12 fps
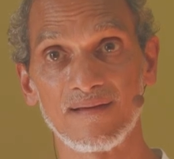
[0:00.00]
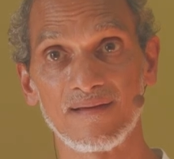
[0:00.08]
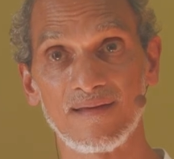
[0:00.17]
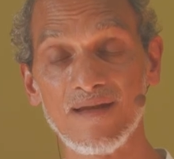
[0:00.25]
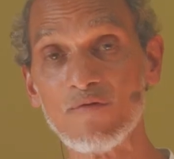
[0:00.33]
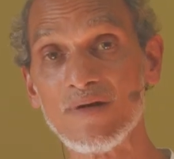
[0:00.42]

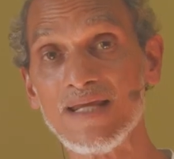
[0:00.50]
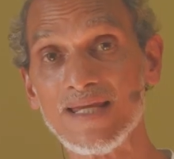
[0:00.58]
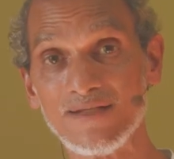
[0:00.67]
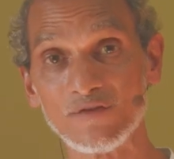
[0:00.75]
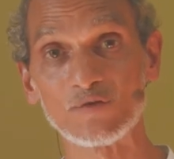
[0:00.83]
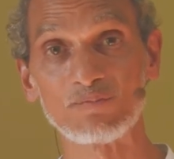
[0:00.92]
can really
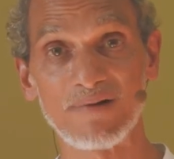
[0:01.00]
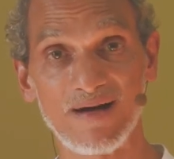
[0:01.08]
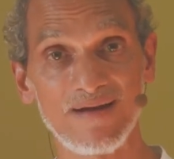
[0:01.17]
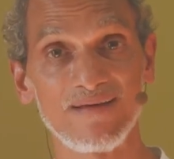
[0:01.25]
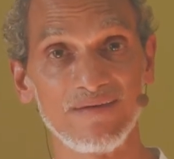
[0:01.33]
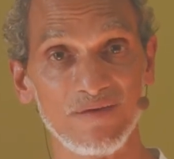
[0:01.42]

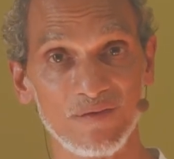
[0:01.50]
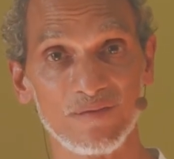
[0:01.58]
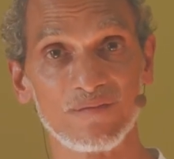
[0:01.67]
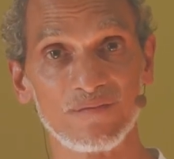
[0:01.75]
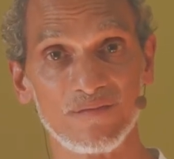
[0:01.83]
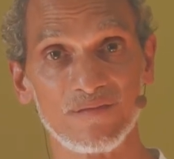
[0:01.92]
inspire you
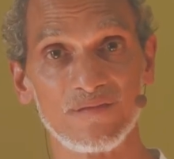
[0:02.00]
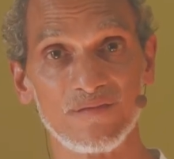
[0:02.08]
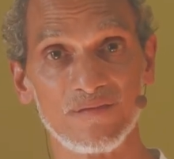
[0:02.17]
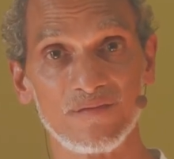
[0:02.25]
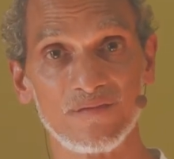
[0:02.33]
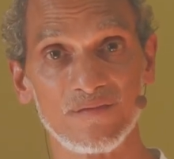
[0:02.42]

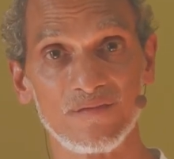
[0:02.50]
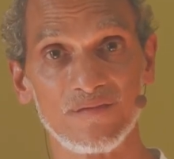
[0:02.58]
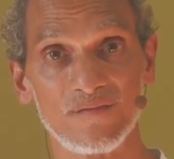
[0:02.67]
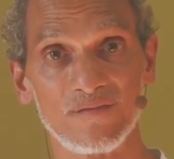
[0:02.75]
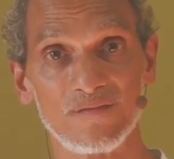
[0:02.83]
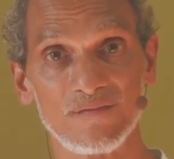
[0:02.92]

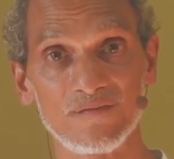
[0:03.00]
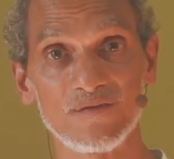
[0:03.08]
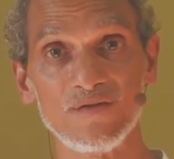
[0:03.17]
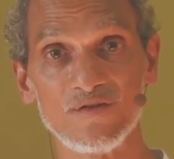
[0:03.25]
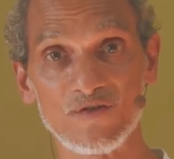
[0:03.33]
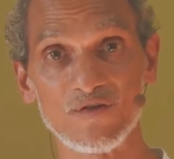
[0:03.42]
to
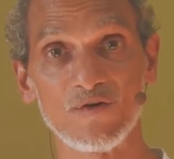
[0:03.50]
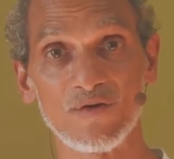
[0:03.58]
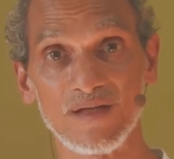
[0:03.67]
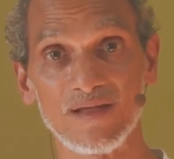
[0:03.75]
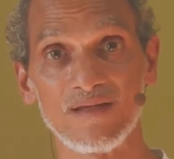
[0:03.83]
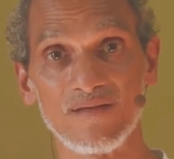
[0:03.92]

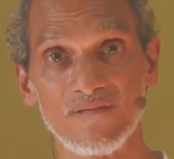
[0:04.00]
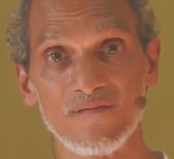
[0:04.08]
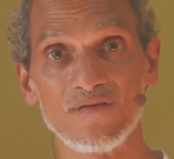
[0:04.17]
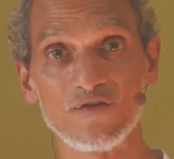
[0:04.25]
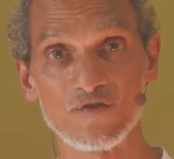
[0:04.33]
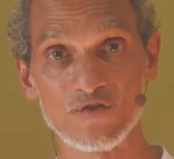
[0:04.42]
enjoy
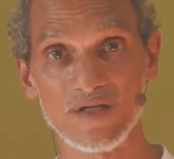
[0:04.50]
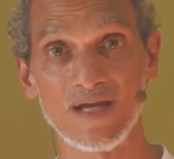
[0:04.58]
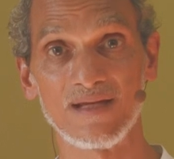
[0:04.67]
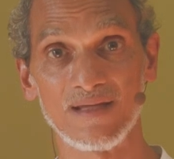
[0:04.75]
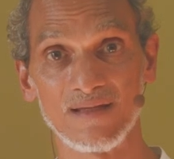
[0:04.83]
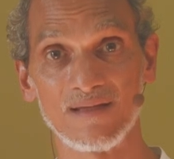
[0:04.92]
this
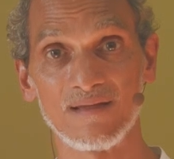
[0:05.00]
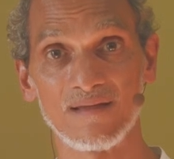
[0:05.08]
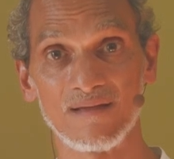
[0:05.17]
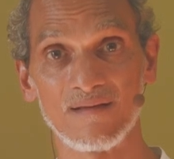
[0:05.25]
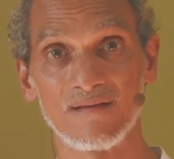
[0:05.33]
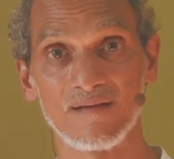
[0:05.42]
journey
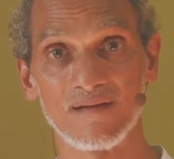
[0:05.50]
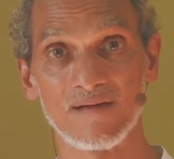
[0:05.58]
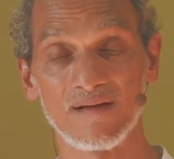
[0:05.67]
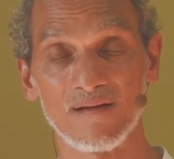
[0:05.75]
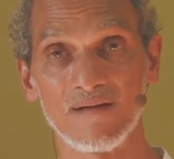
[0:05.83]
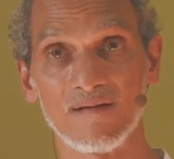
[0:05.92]

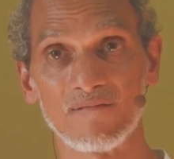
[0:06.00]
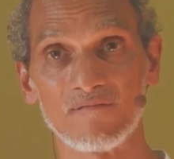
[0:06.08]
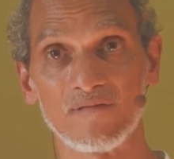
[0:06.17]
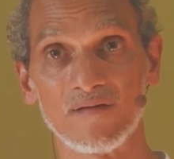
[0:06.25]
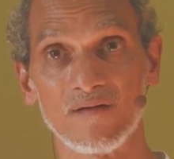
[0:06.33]
of